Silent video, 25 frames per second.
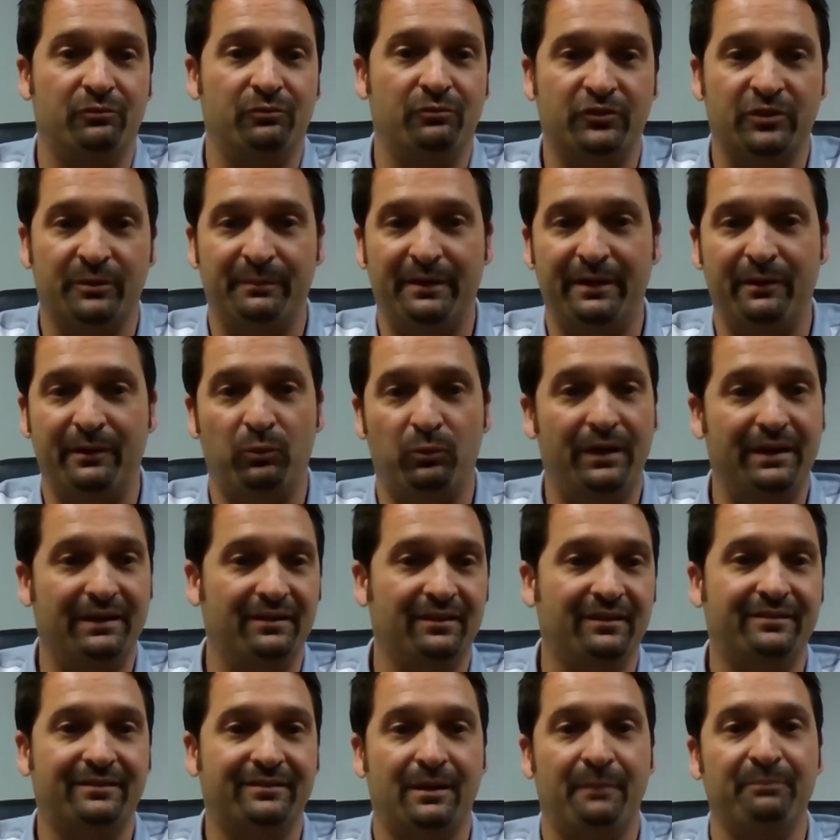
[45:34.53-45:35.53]
Somebody
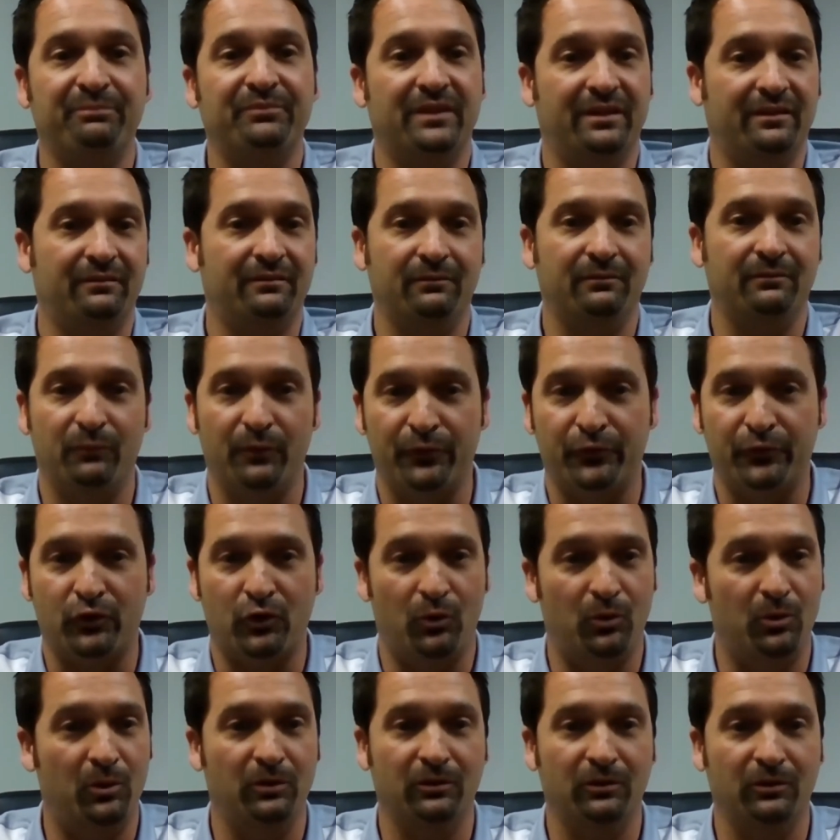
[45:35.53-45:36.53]
wins something with
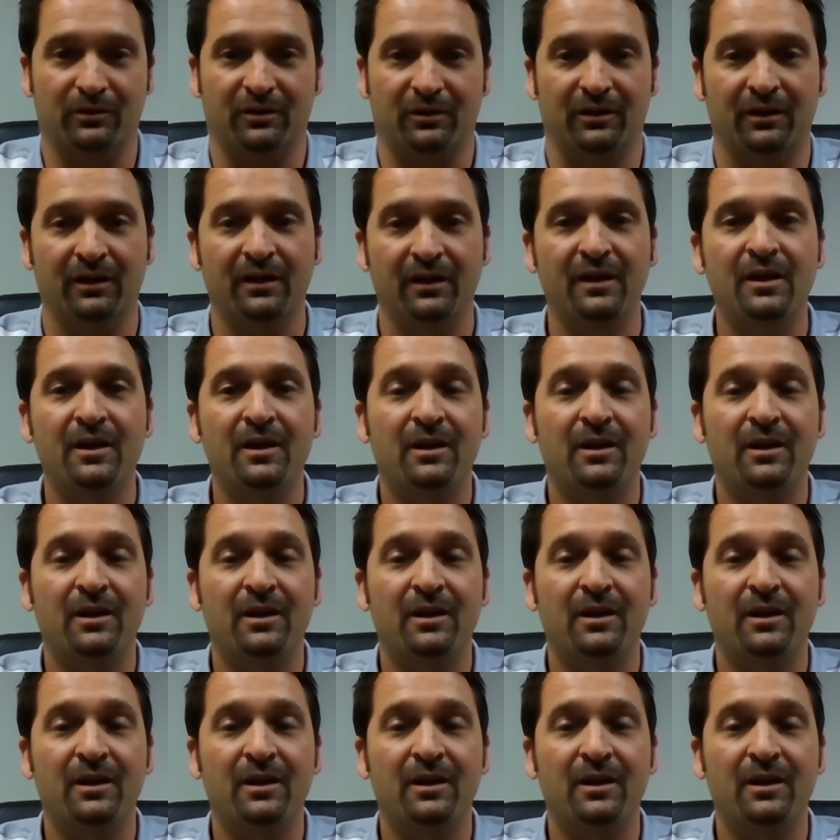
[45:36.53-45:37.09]
Cole or